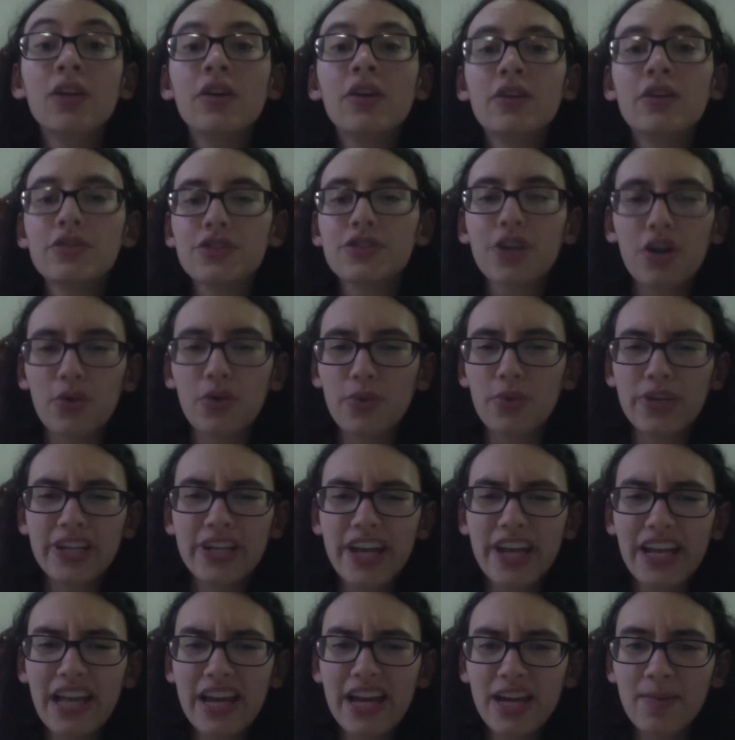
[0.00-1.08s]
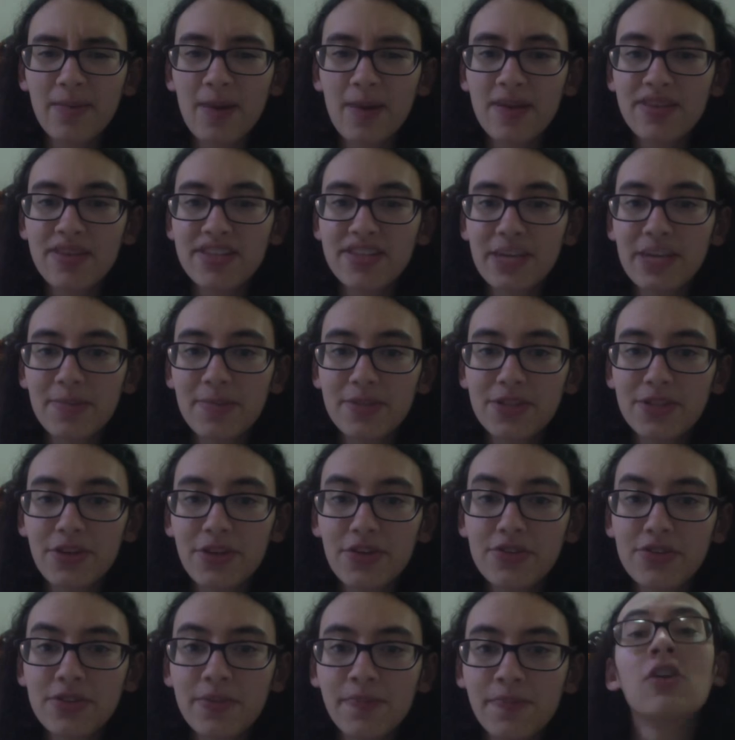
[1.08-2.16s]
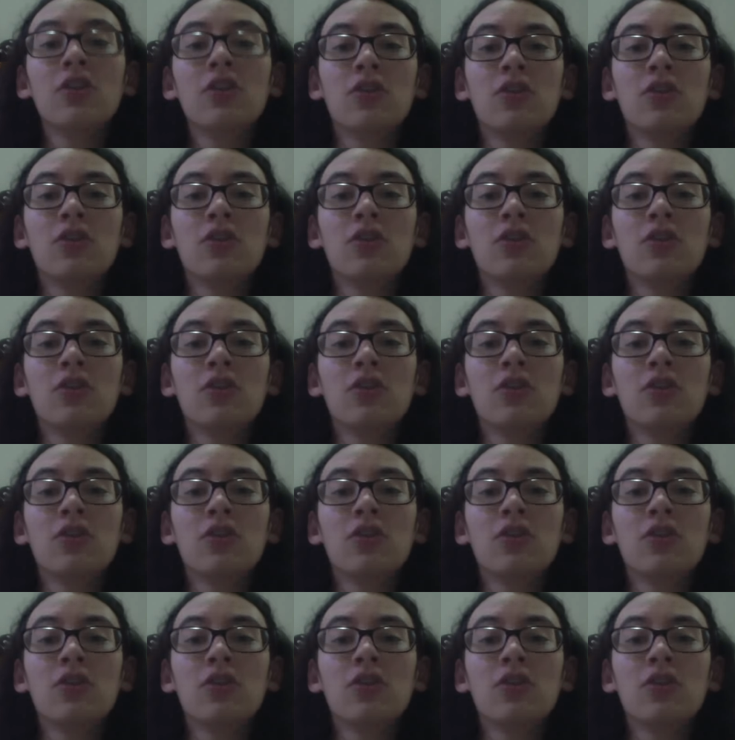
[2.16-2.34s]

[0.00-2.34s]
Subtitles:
So, what did I like about this episode?